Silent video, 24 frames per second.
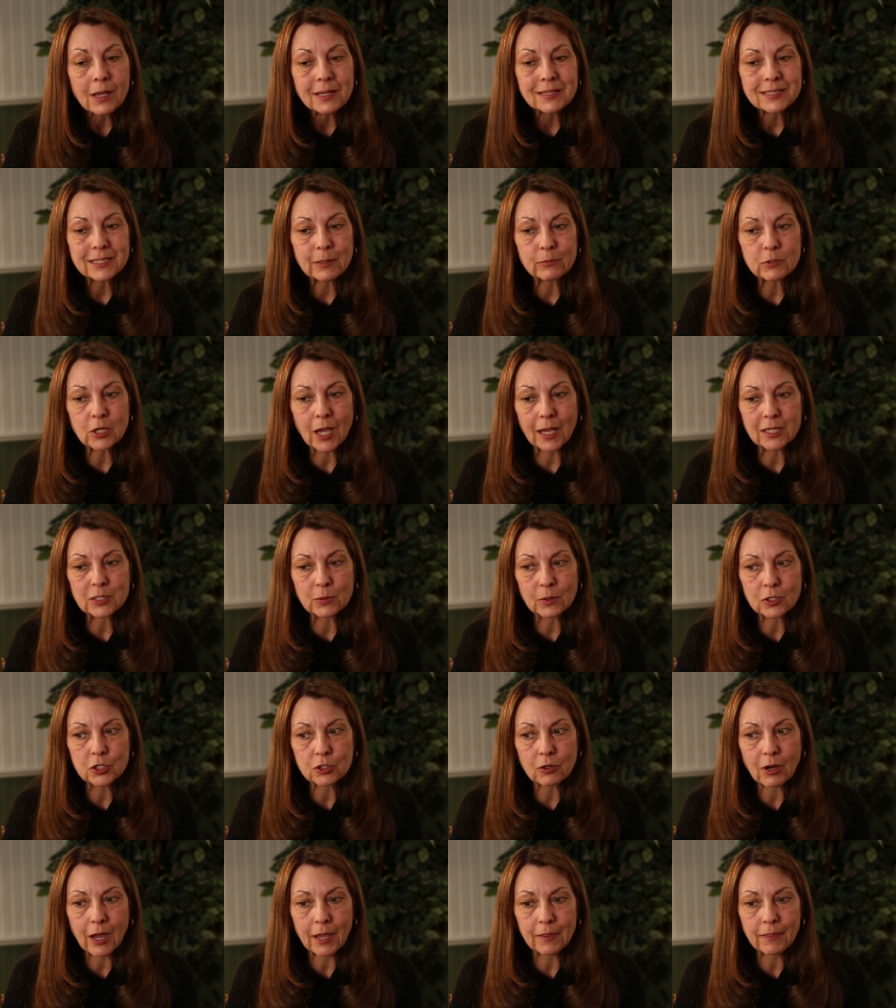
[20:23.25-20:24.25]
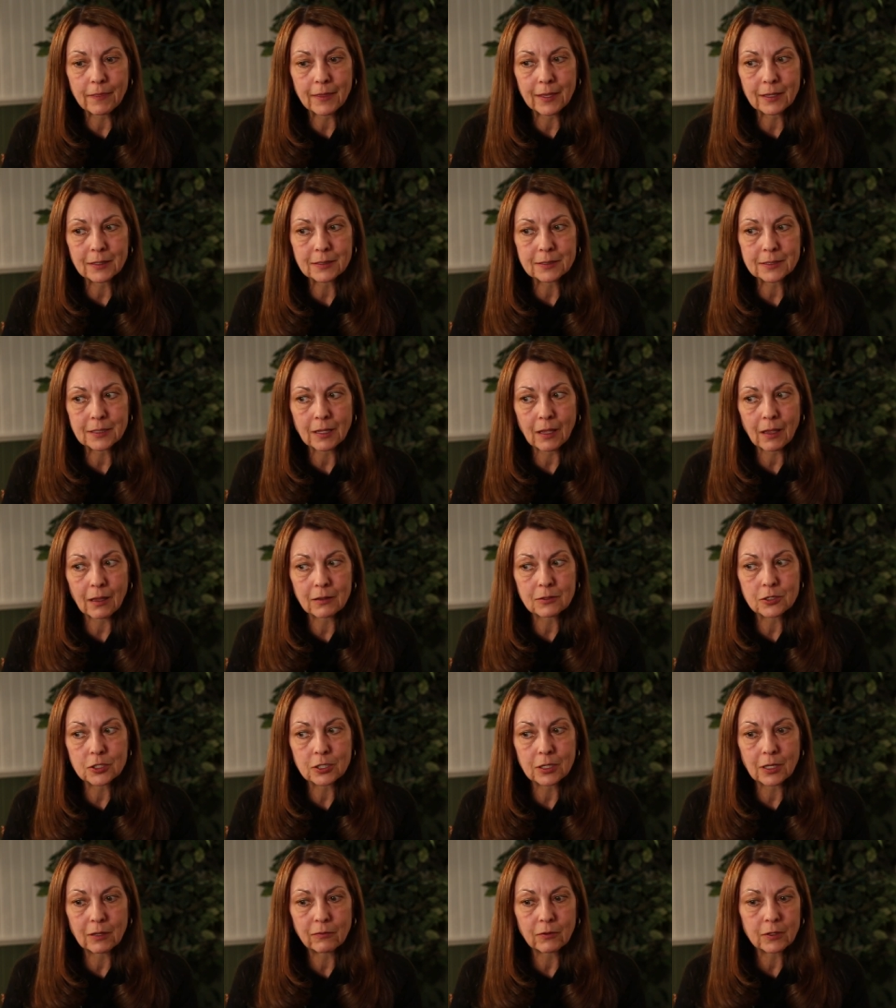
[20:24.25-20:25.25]
Sometimes we try things,
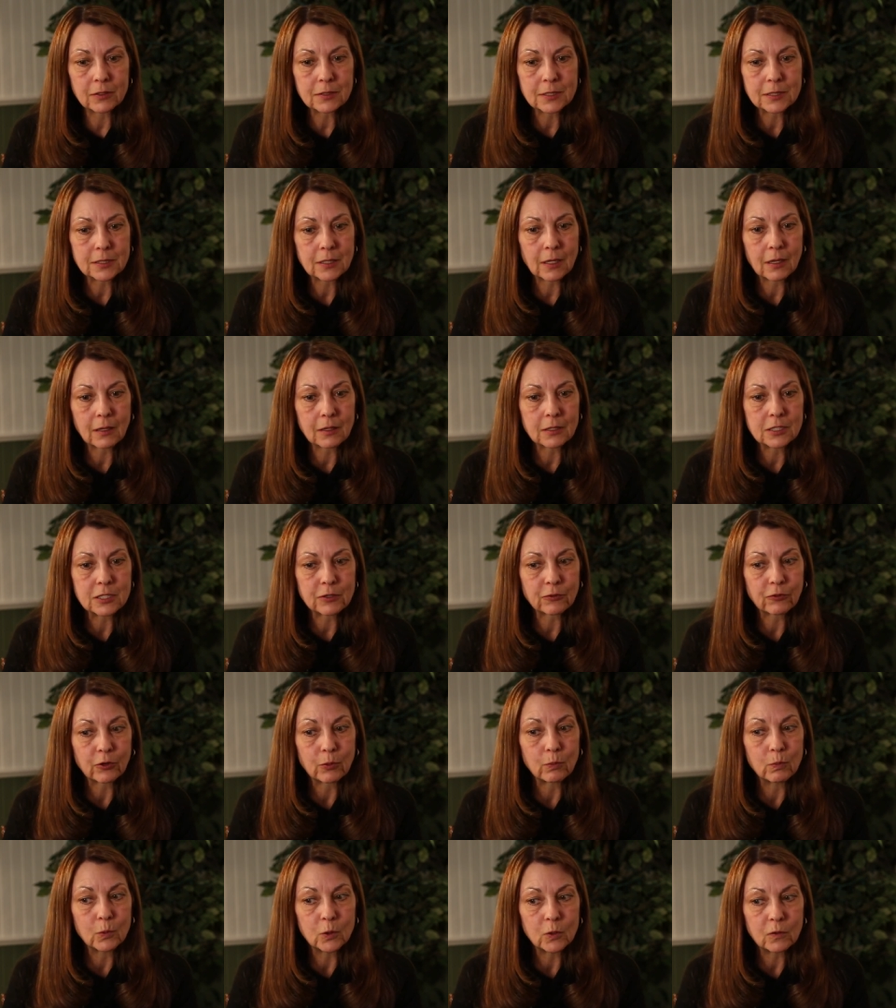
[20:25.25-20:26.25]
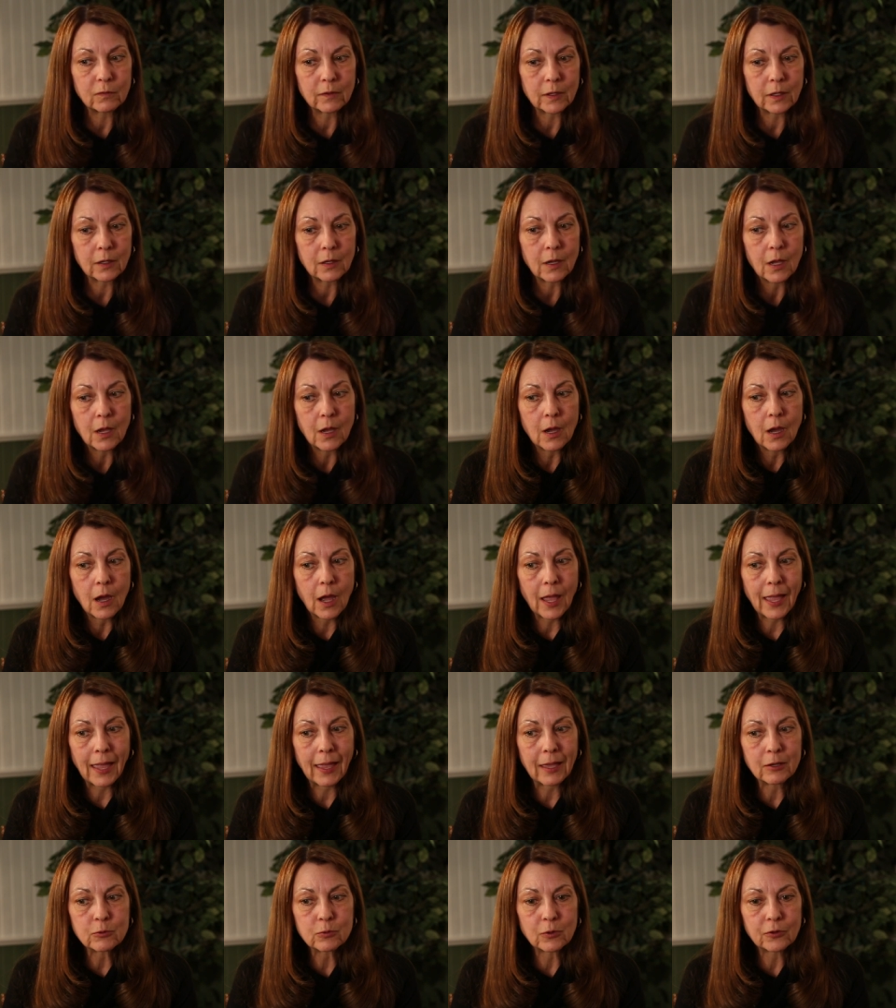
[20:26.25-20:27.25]
and even seeing a different movie,
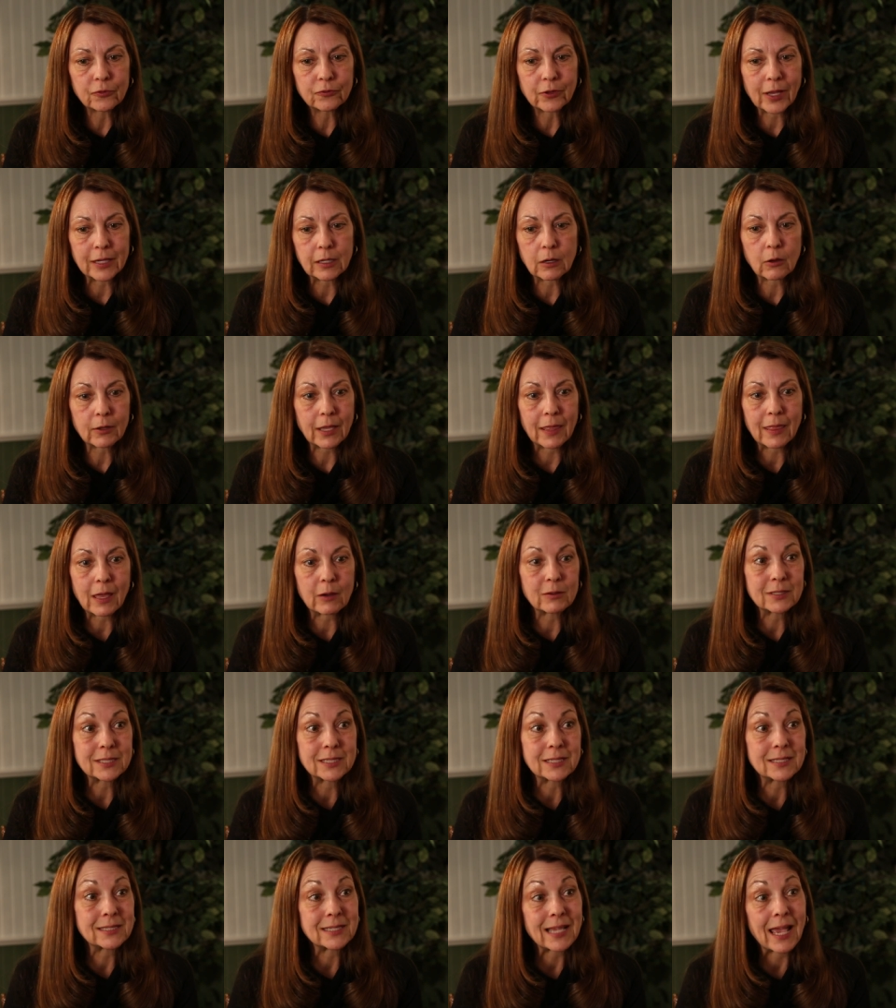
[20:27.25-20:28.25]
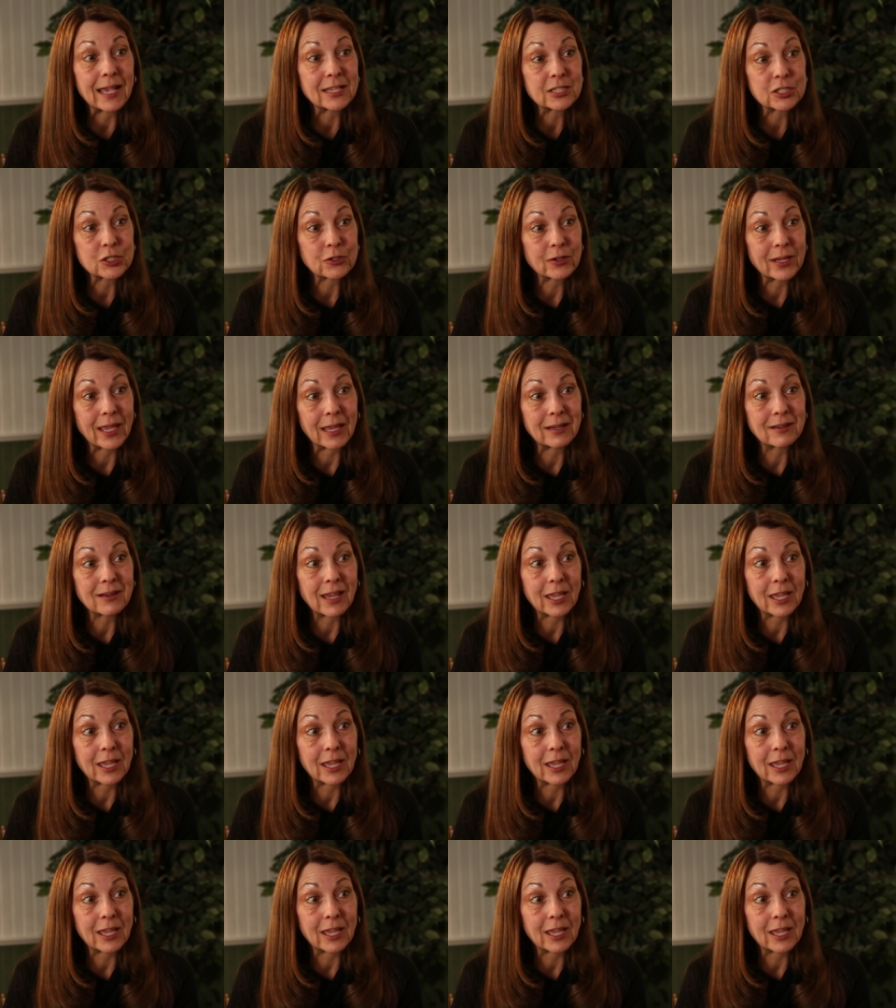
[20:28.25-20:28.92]
and we'll find out, okay, that was disaster. He had